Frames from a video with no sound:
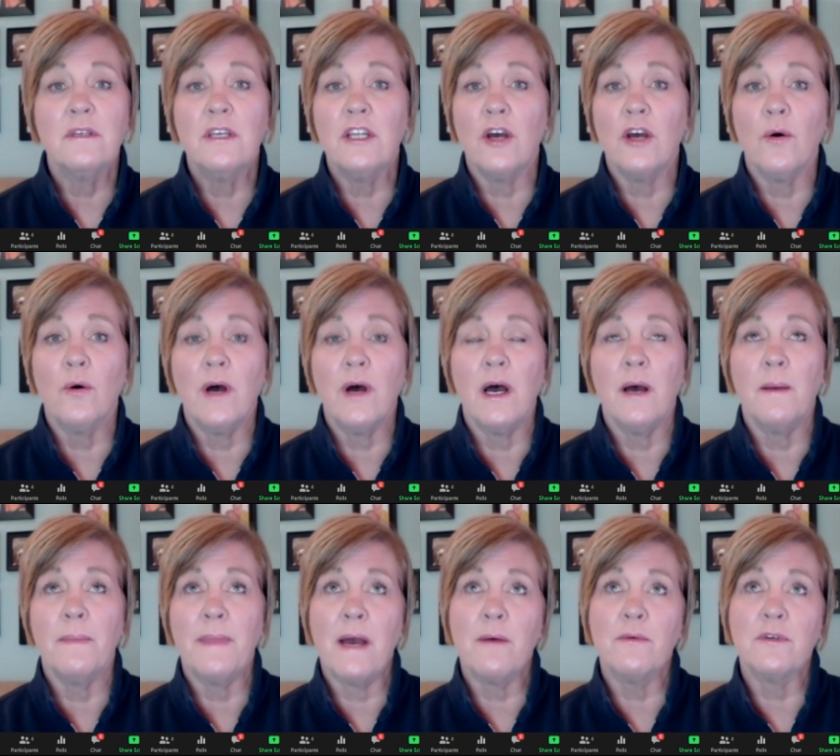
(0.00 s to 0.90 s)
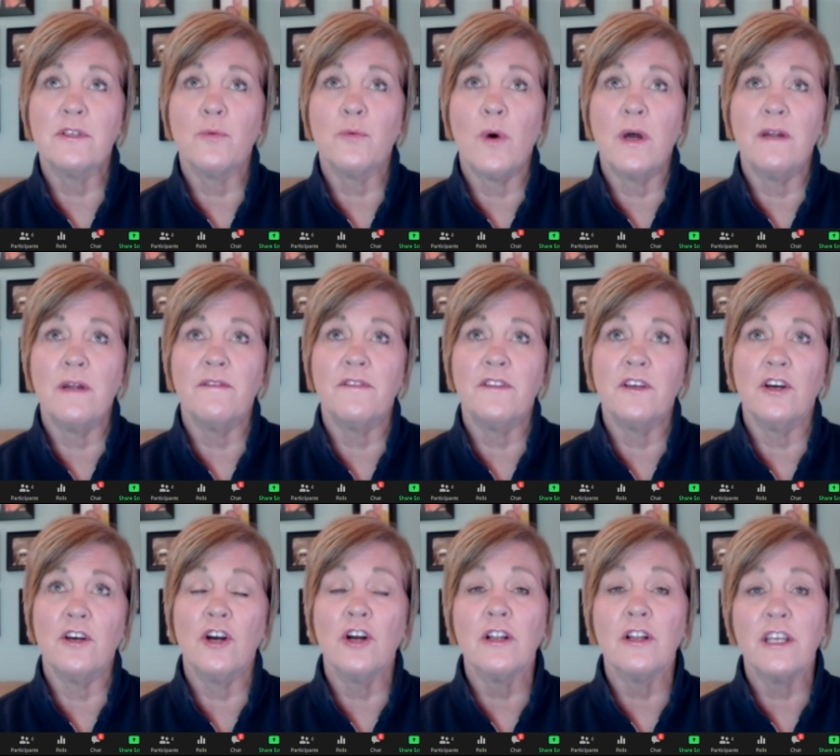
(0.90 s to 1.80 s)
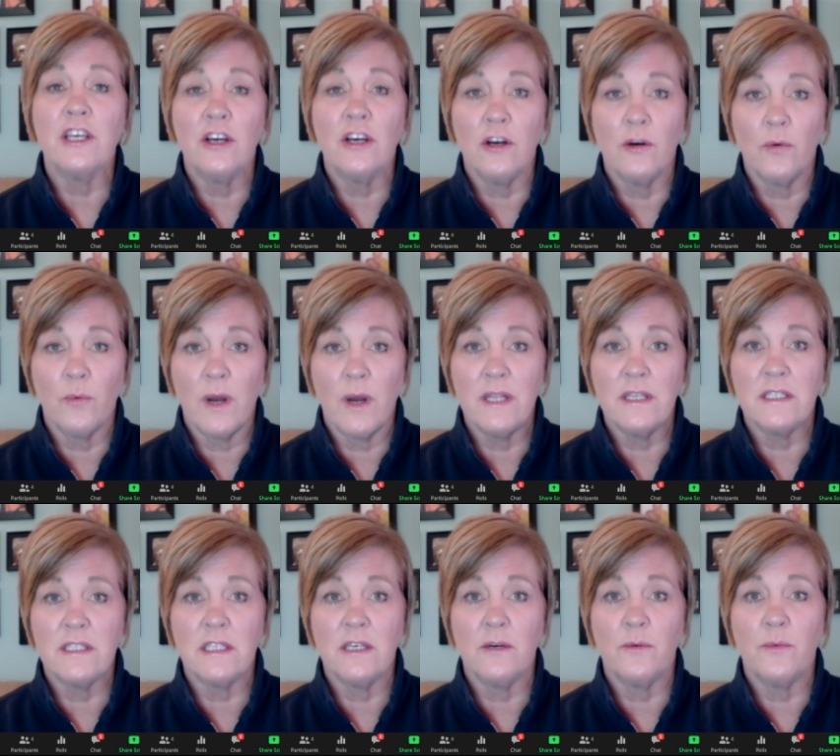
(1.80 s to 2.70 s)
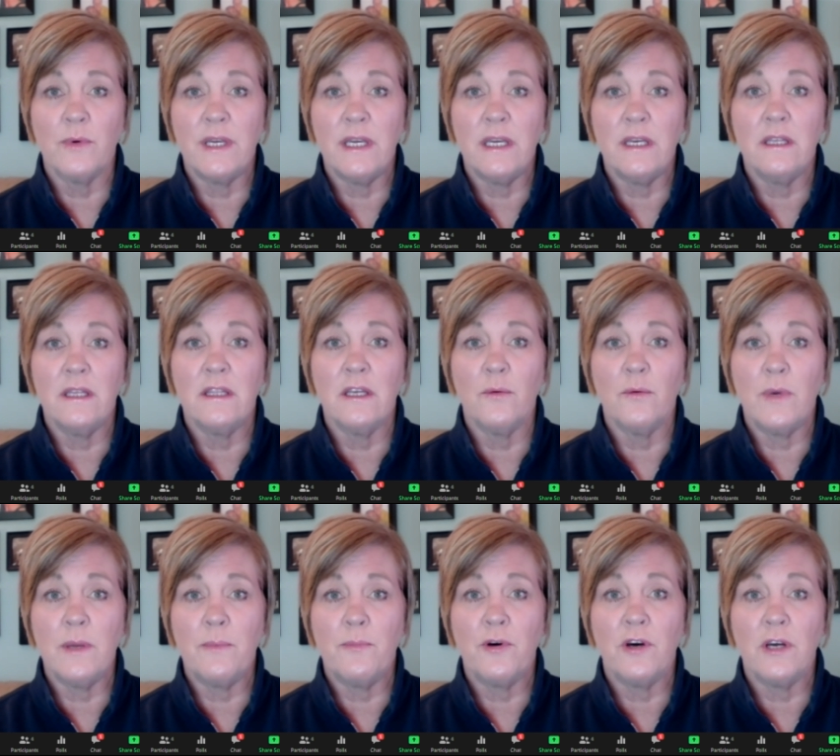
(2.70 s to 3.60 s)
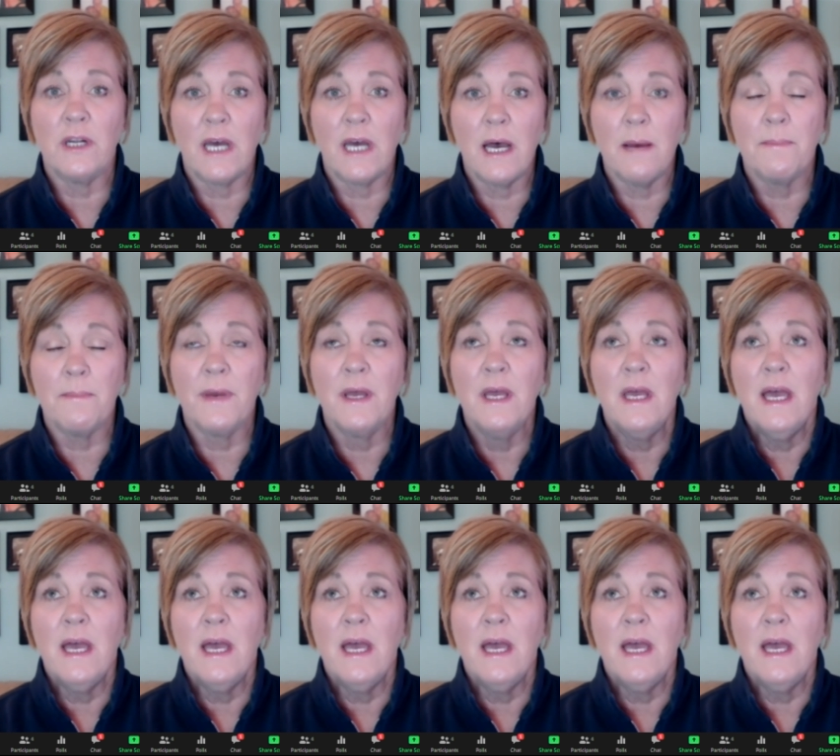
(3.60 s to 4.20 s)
You know, uh, that was one of the earlier ones that we that we put up,